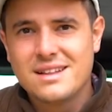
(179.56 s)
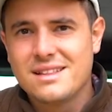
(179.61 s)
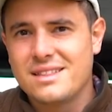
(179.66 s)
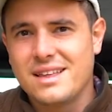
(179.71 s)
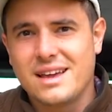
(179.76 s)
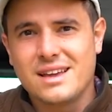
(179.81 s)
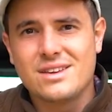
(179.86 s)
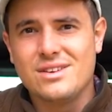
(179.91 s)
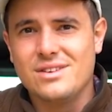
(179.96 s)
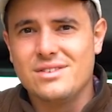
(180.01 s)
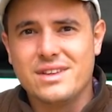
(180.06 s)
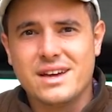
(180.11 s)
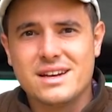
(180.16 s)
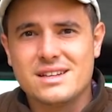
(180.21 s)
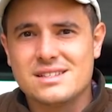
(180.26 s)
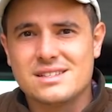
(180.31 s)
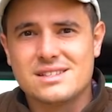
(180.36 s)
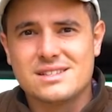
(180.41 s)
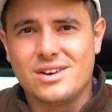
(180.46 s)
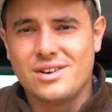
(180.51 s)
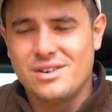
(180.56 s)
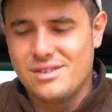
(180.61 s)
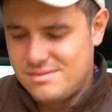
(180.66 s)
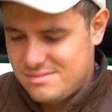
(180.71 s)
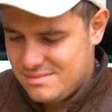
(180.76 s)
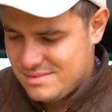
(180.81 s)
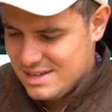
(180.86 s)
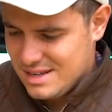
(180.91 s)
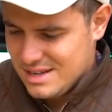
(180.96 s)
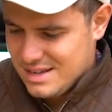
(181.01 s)
thank you, that is so
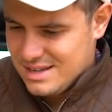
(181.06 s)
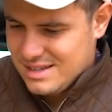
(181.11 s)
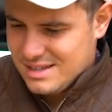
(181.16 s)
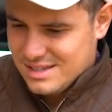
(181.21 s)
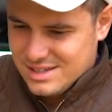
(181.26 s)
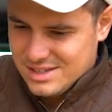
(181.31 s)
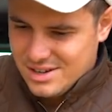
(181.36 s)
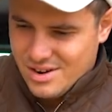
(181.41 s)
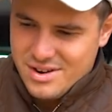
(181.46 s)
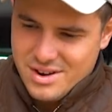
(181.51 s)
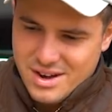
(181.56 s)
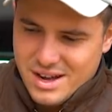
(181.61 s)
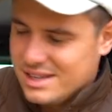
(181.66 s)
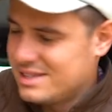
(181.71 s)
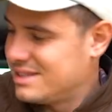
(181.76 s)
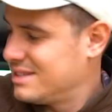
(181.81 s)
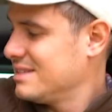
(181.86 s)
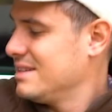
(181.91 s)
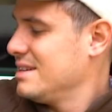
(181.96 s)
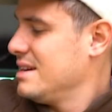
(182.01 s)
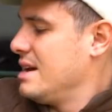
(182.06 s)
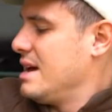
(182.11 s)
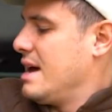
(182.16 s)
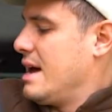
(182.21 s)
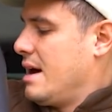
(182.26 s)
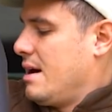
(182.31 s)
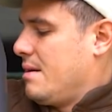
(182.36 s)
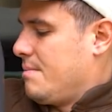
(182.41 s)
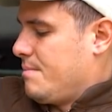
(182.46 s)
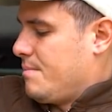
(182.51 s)
nice.
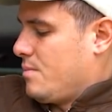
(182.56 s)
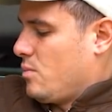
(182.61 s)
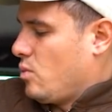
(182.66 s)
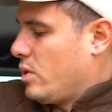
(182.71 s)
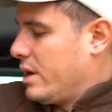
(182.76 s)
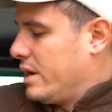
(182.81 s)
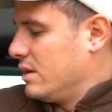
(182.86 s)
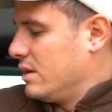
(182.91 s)
What